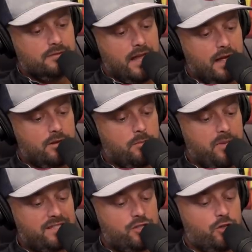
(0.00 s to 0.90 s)

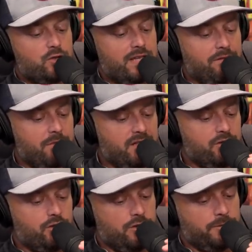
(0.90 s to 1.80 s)
best zoos I've been
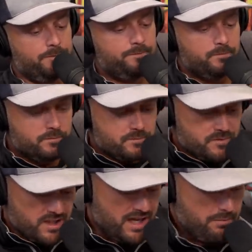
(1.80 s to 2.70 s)
to,
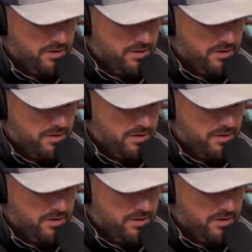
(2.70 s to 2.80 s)
I've